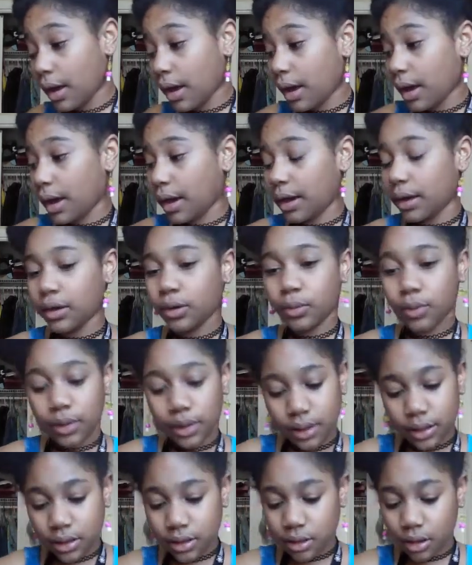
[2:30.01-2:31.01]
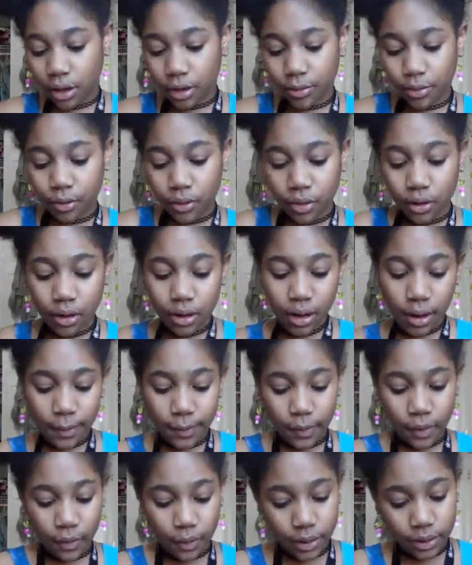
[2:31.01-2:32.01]
and with this cardboard I'm
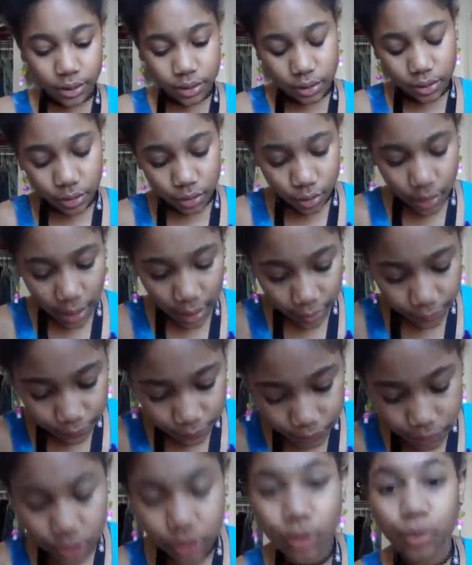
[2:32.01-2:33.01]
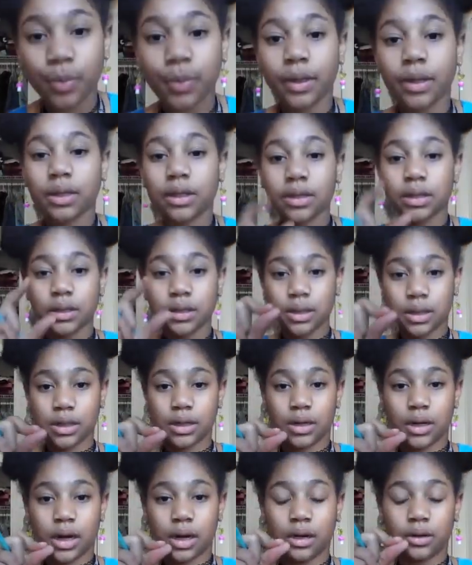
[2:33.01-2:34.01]
going to have two pieces
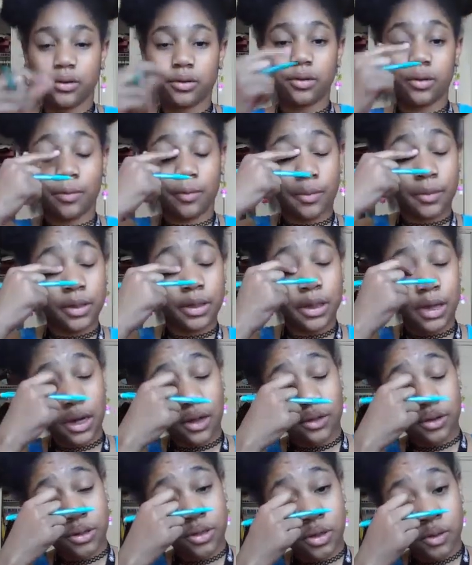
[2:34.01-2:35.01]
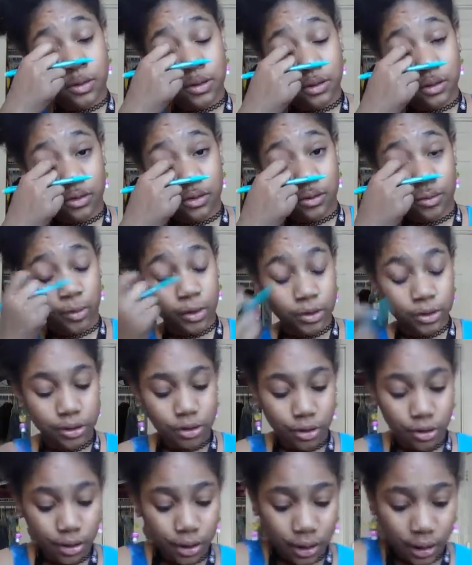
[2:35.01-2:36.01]
and hot glue them together so it's a little more
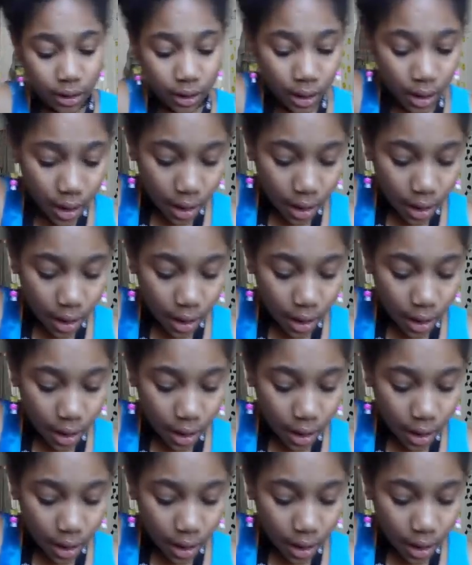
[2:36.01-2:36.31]
sturdy,